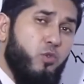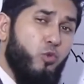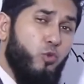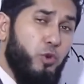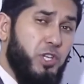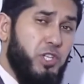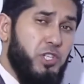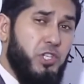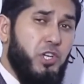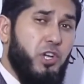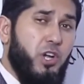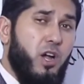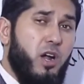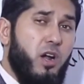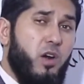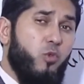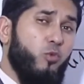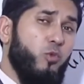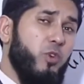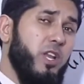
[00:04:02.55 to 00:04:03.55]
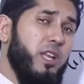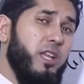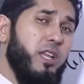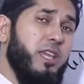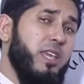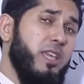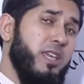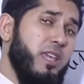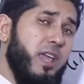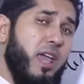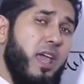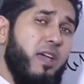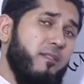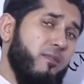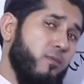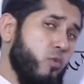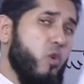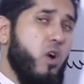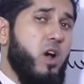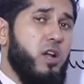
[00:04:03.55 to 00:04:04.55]
Which car will he
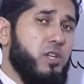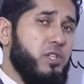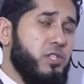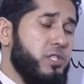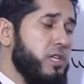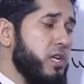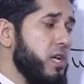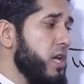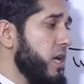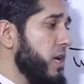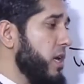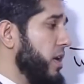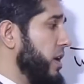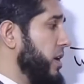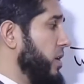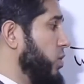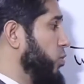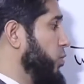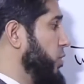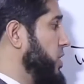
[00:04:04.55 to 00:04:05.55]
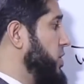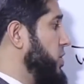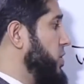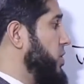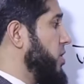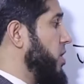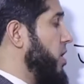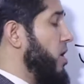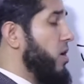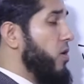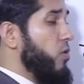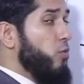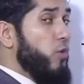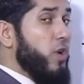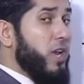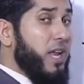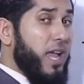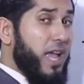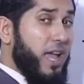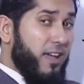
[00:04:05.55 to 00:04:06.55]
have washed? And which car
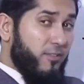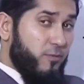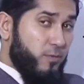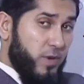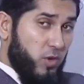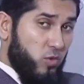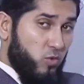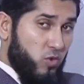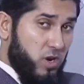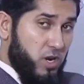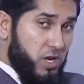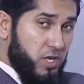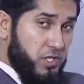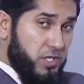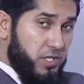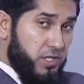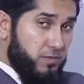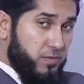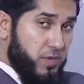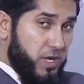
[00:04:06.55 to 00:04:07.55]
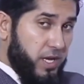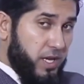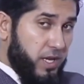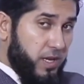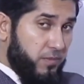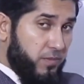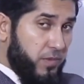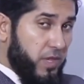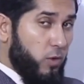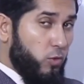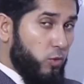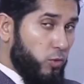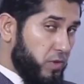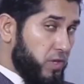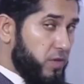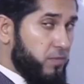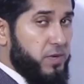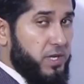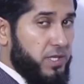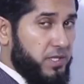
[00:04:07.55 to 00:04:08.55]
will have been washed by him? That would be
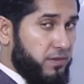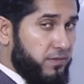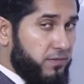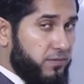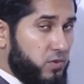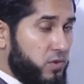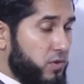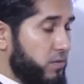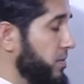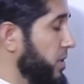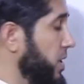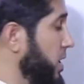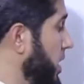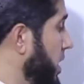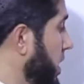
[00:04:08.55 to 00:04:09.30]
the passive form.